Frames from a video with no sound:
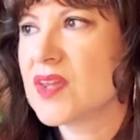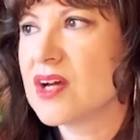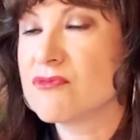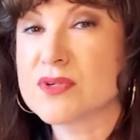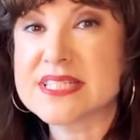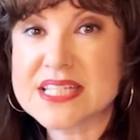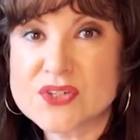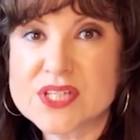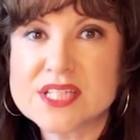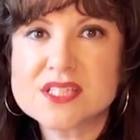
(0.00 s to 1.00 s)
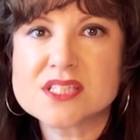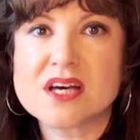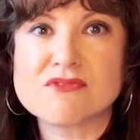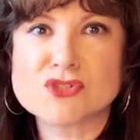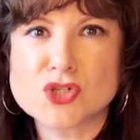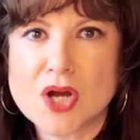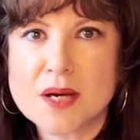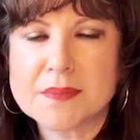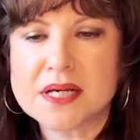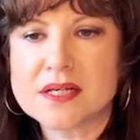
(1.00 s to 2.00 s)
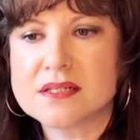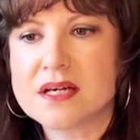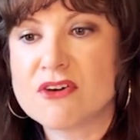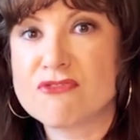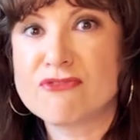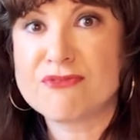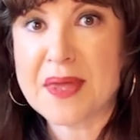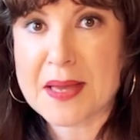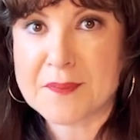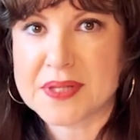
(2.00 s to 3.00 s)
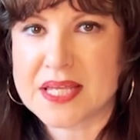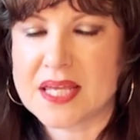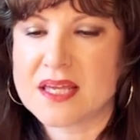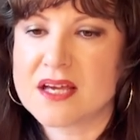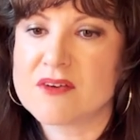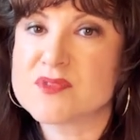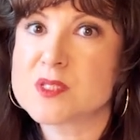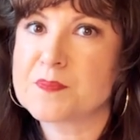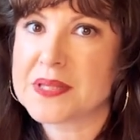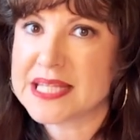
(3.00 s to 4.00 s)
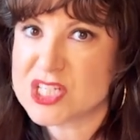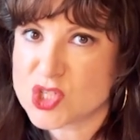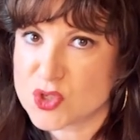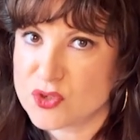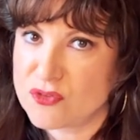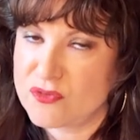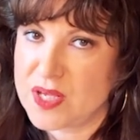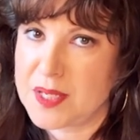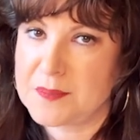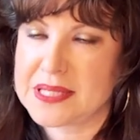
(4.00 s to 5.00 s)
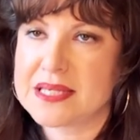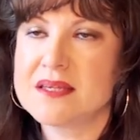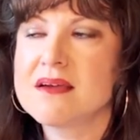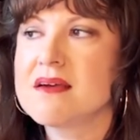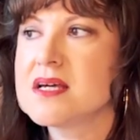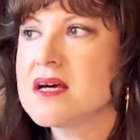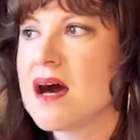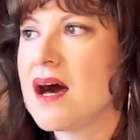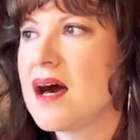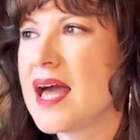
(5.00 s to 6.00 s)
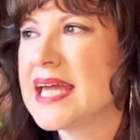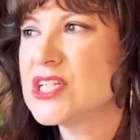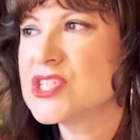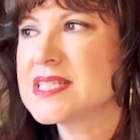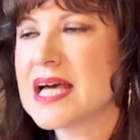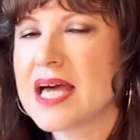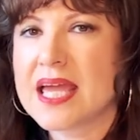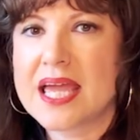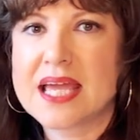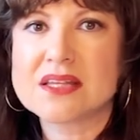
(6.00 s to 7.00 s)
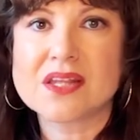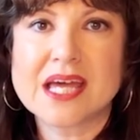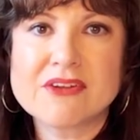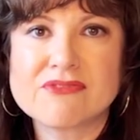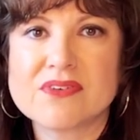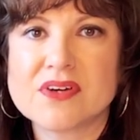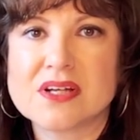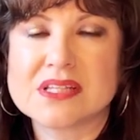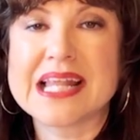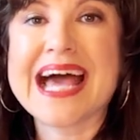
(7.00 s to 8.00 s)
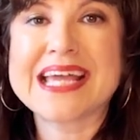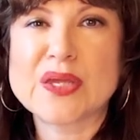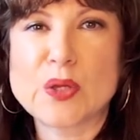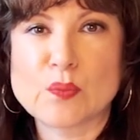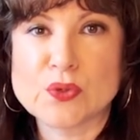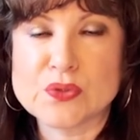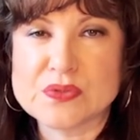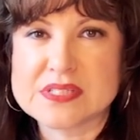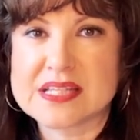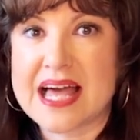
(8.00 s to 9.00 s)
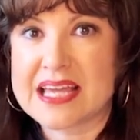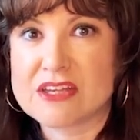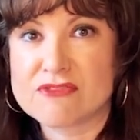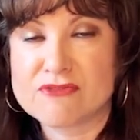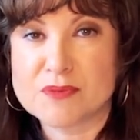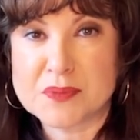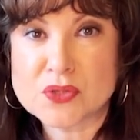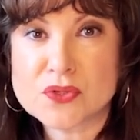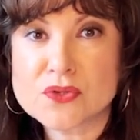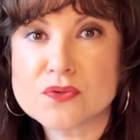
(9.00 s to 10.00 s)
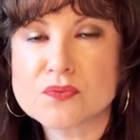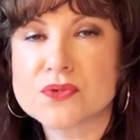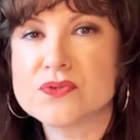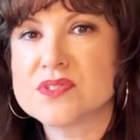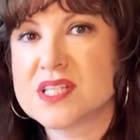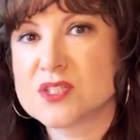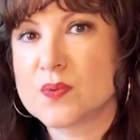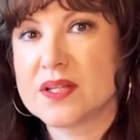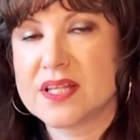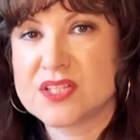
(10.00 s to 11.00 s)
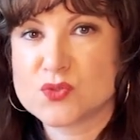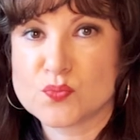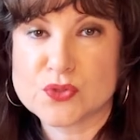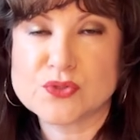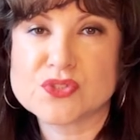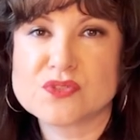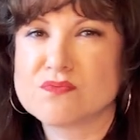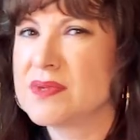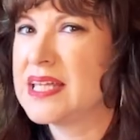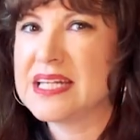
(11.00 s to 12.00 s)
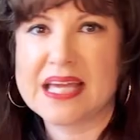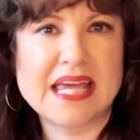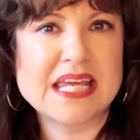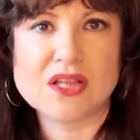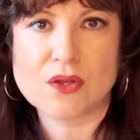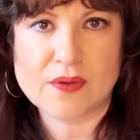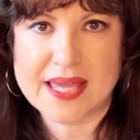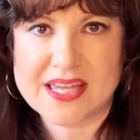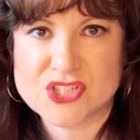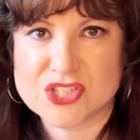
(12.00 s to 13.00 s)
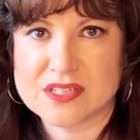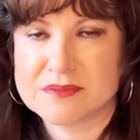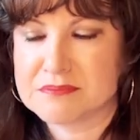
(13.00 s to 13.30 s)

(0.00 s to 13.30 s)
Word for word: of resilience, of trauma, of family, of splintered family, and just a life lacking roots, lacking familial roots, as well as roots in any location,